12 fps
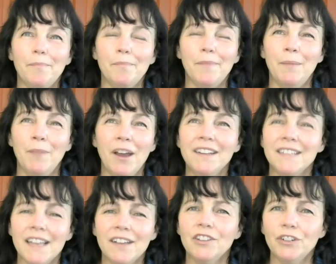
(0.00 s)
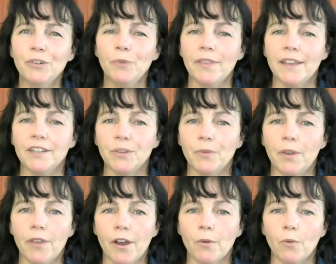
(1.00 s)
not exactly sure what they do with
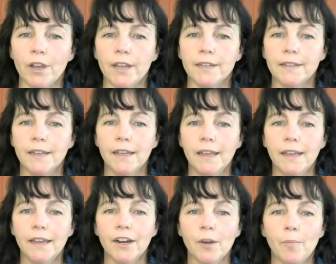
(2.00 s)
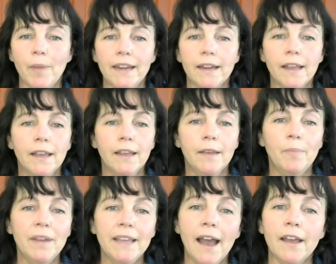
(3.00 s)
our wood here, but
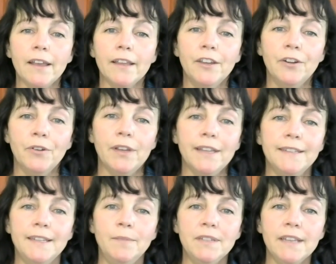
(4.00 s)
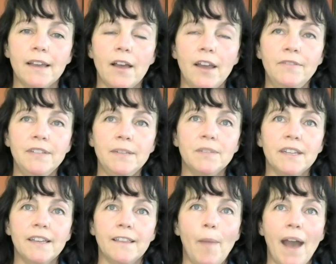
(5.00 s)
yeah, it seems like
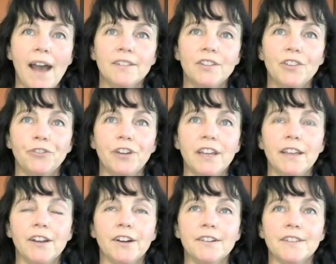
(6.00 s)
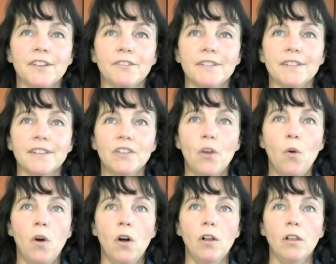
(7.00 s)
in the past 30 years, there is this
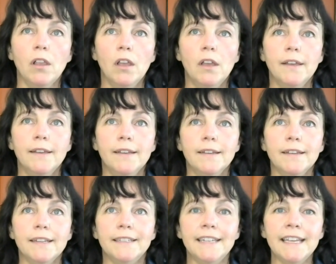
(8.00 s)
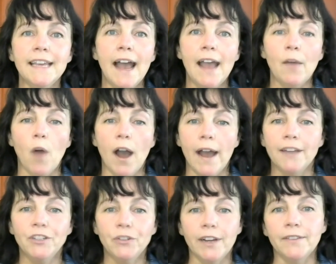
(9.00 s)
whole DIY
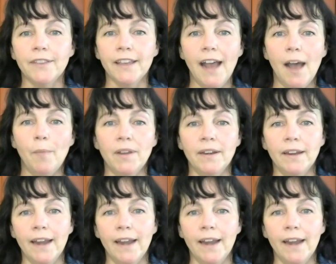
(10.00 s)
trend that happened, and